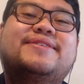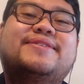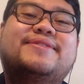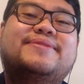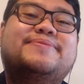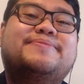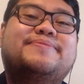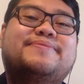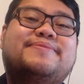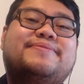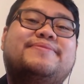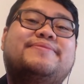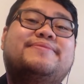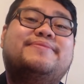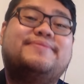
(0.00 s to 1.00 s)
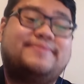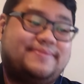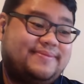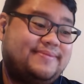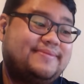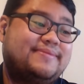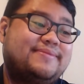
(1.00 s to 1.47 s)

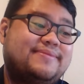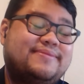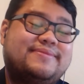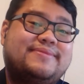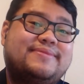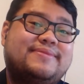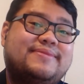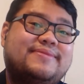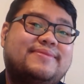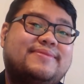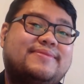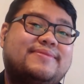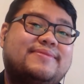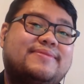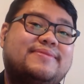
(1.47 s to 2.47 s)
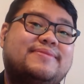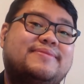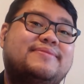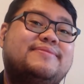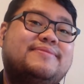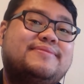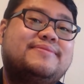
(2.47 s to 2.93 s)

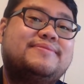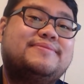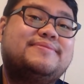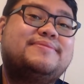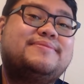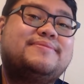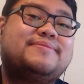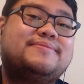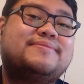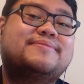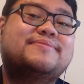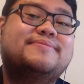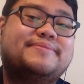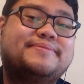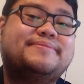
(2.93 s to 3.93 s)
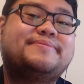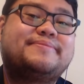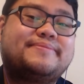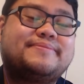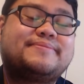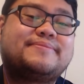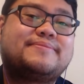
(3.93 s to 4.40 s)

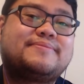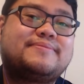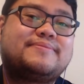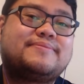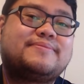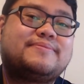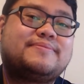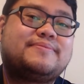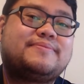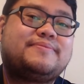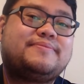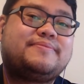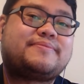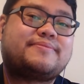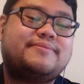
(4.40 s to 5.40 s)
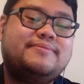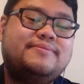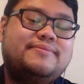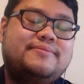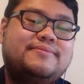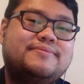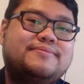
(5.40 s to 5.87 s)

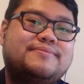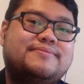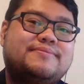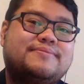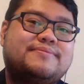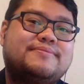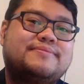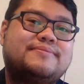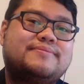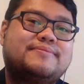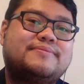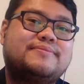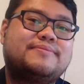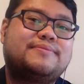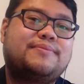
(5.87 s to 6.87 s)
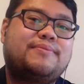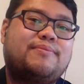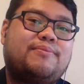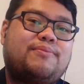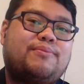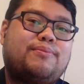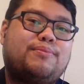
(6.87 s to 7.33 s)

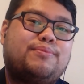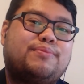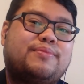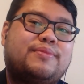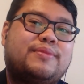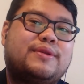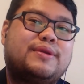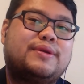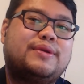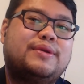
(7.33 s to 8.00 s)
(not speaking)